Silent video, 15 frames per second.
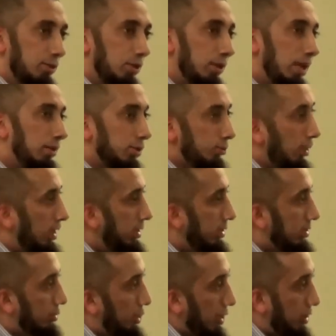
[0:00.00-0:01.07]
So that was
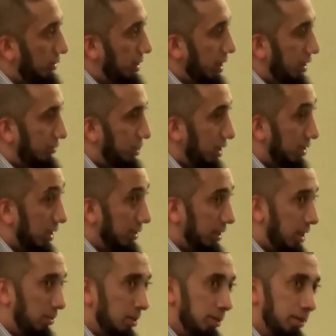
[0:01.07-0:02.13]
one trickery of shaitan
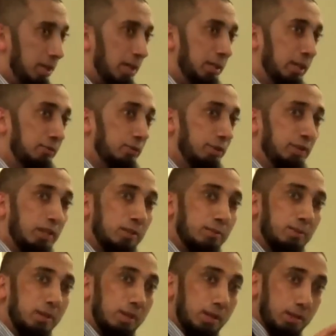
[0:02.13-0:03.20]
that I wanted to highlight for the
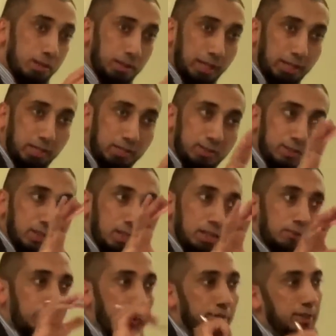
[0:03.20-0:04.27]
young ladies,
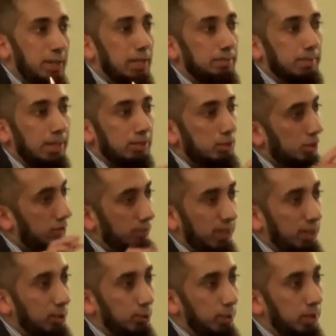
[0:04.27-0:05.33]
for the young men, just
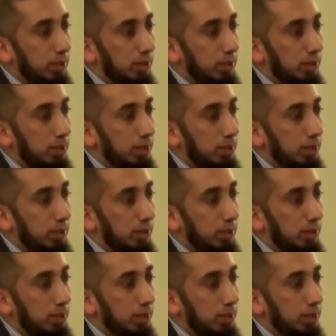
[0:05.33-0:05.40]
very